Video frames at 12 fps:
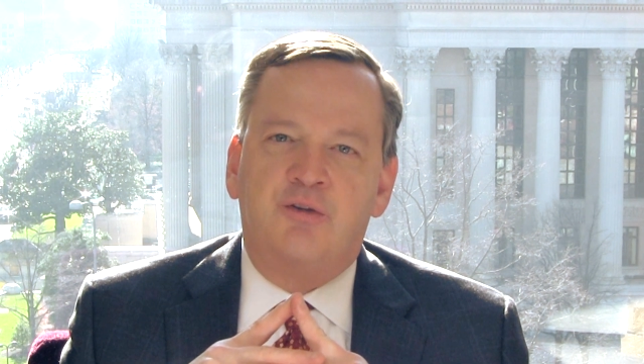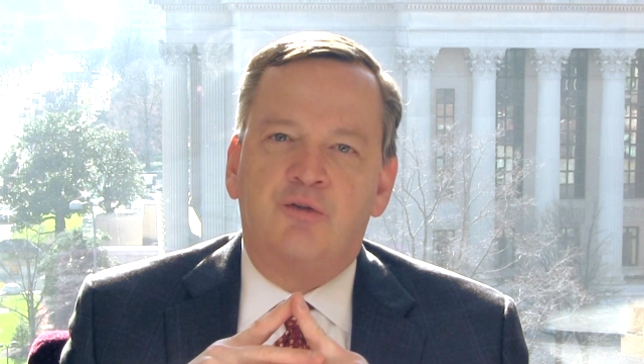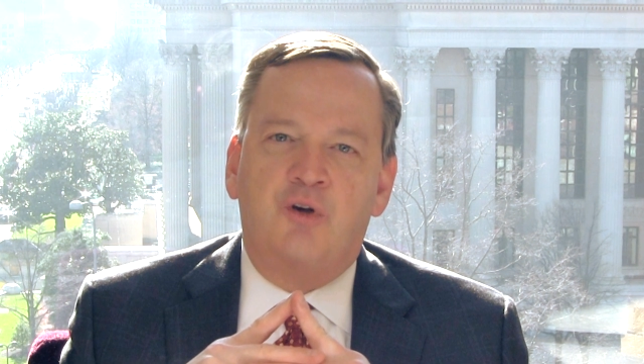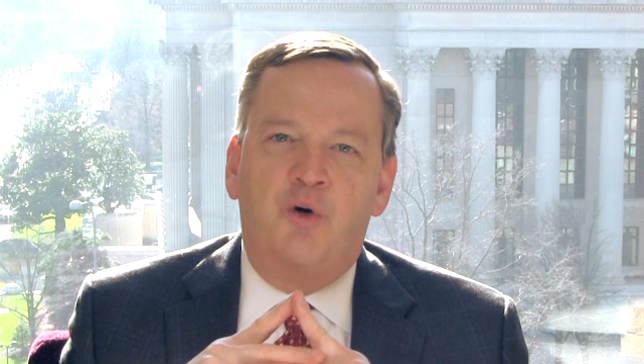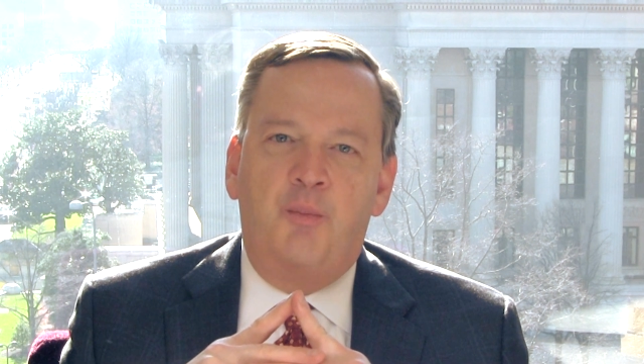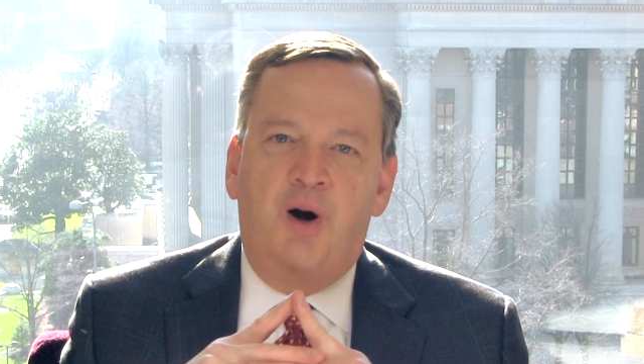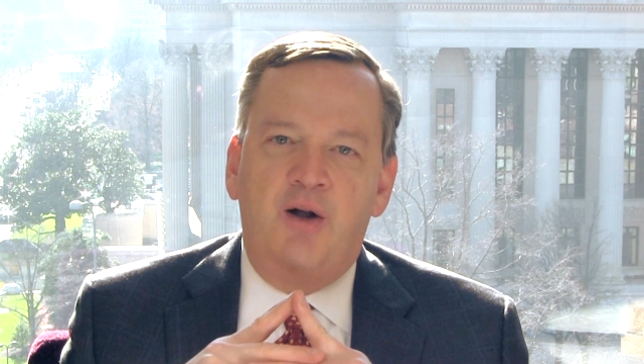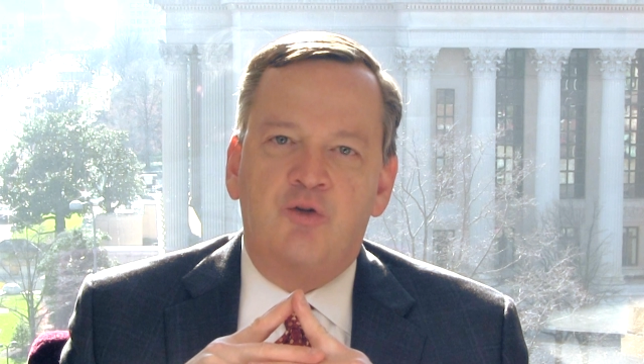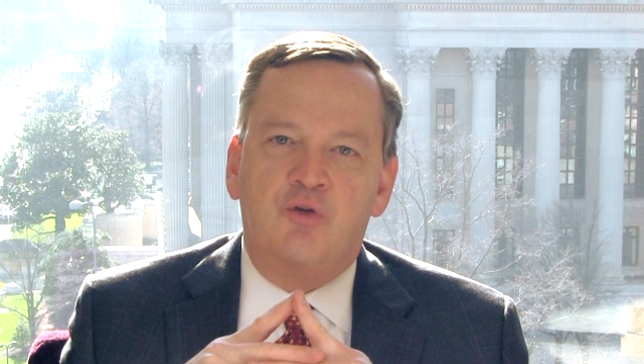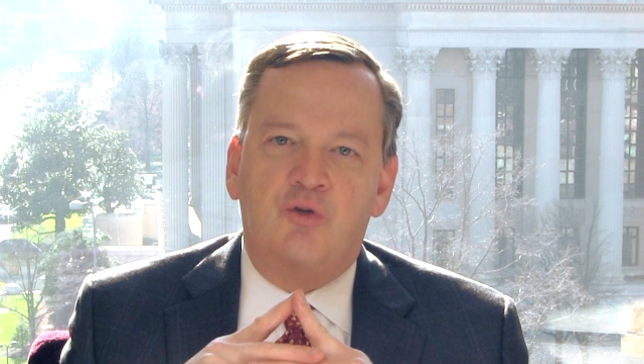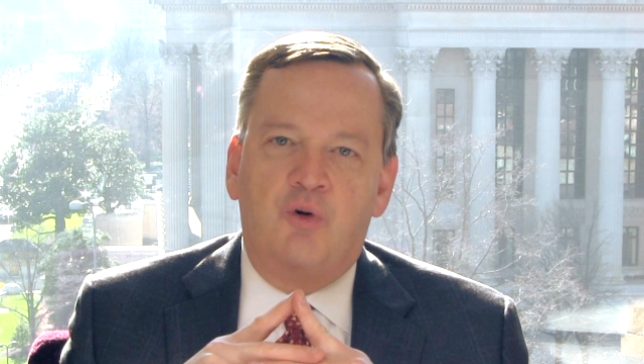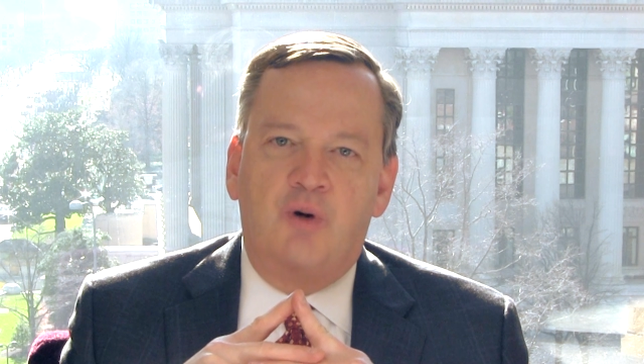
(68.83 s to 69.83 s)
so
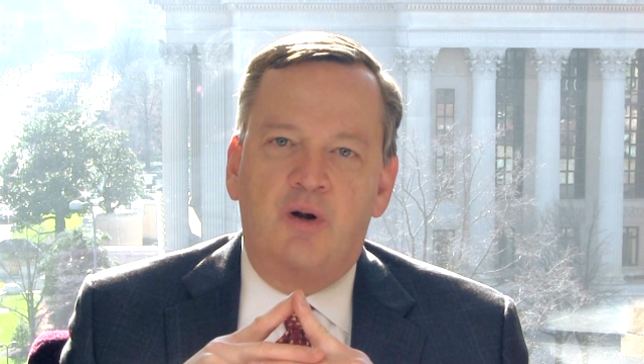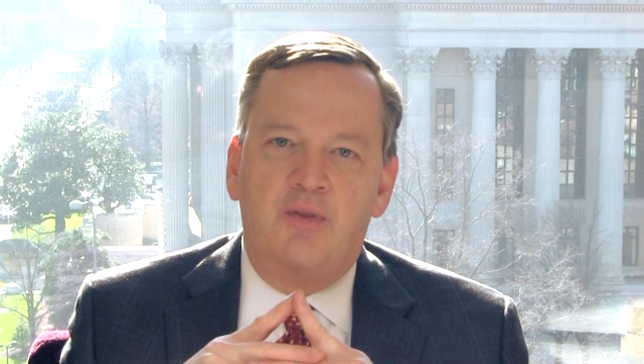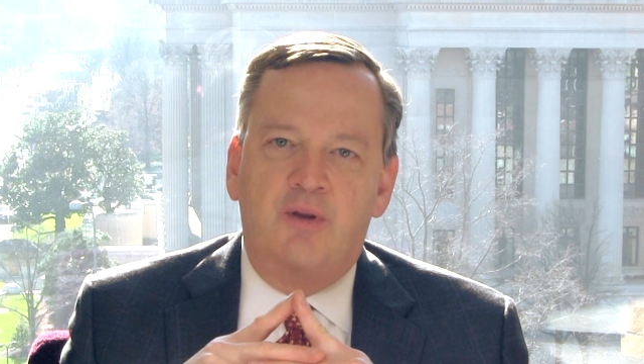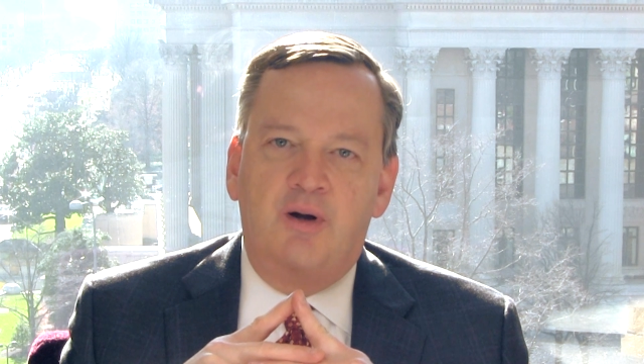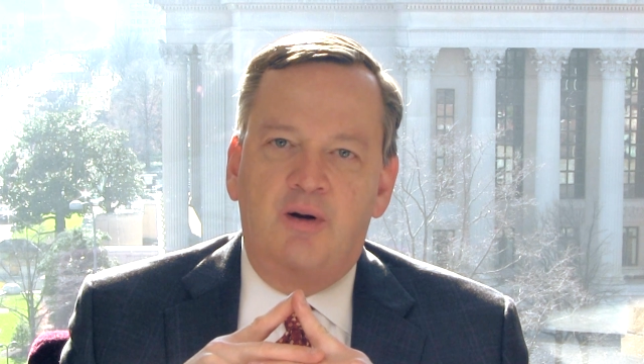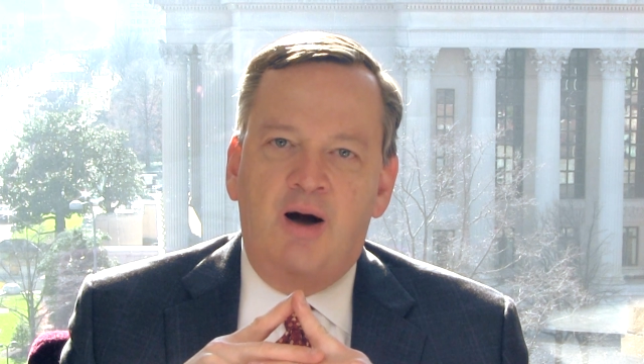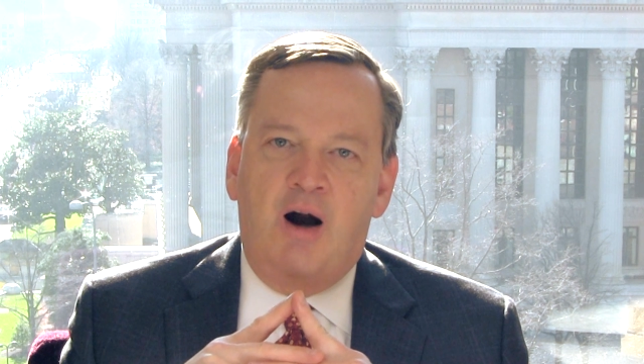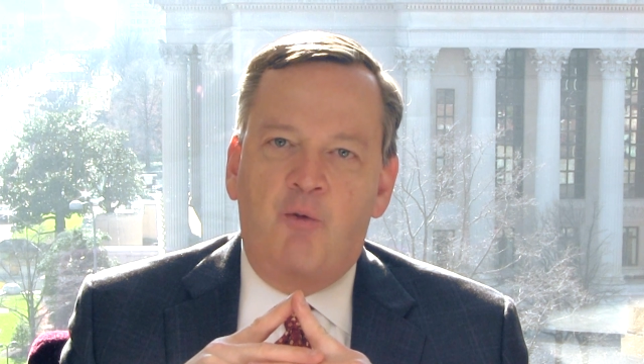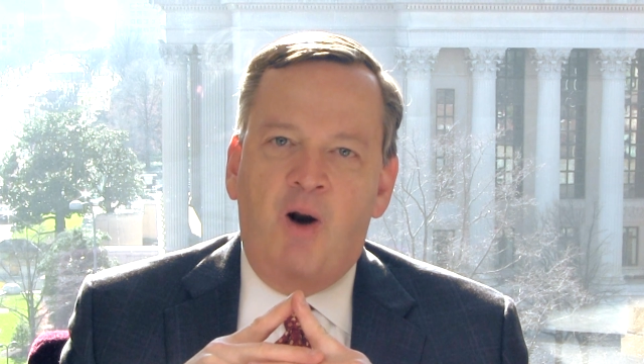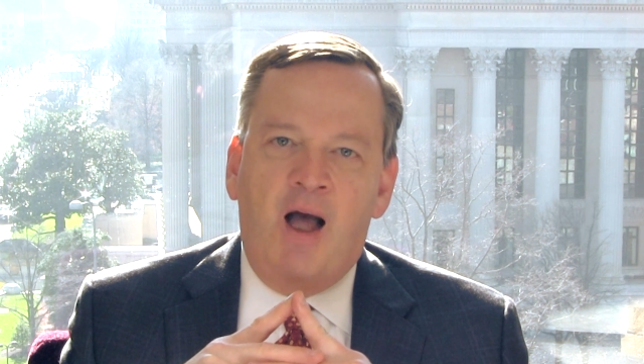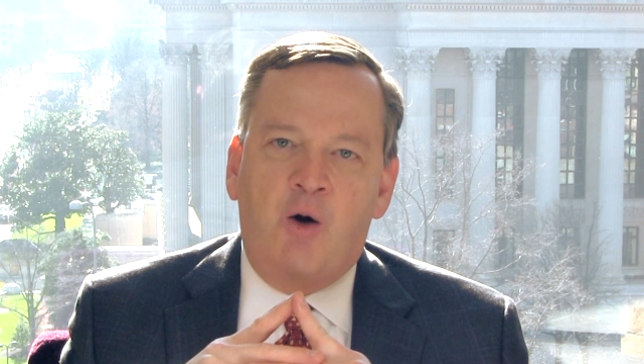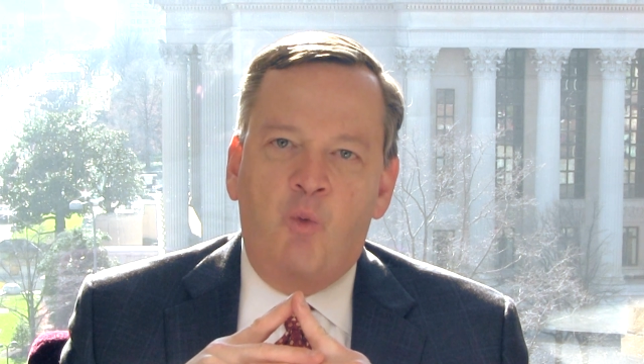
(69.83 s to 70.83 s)
much during the
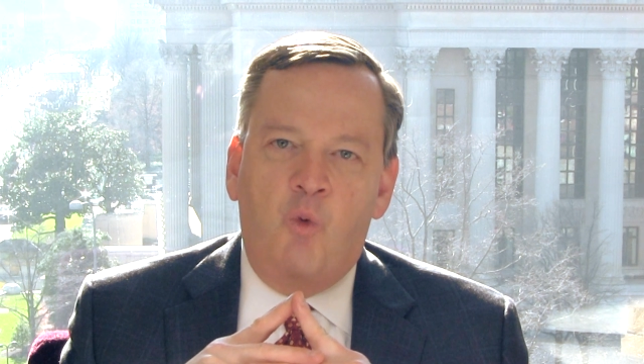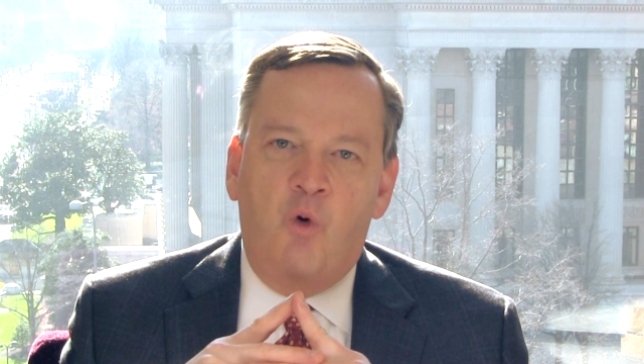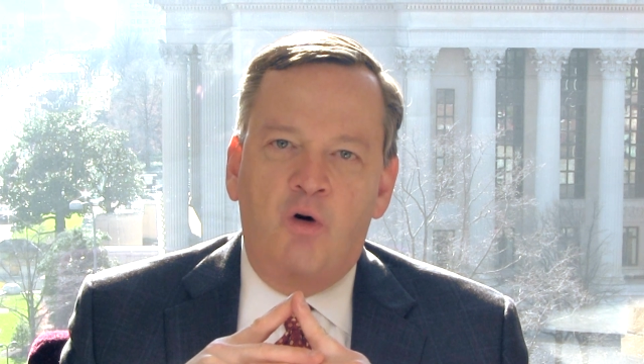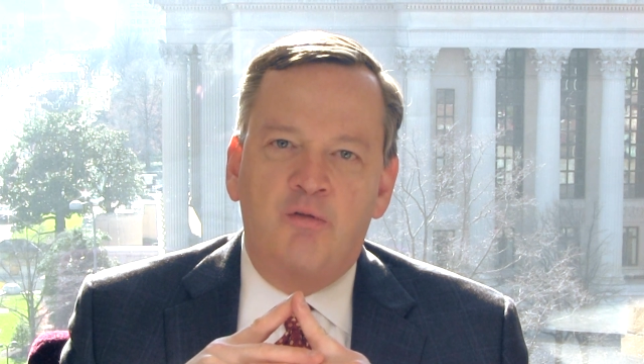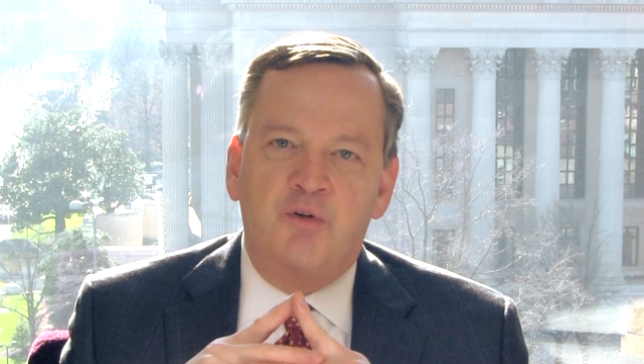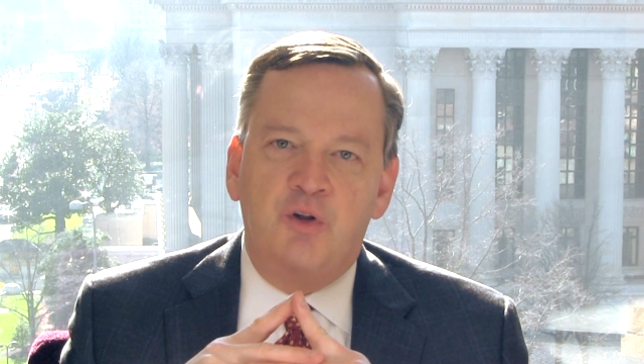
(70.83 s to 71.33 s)
Iraq War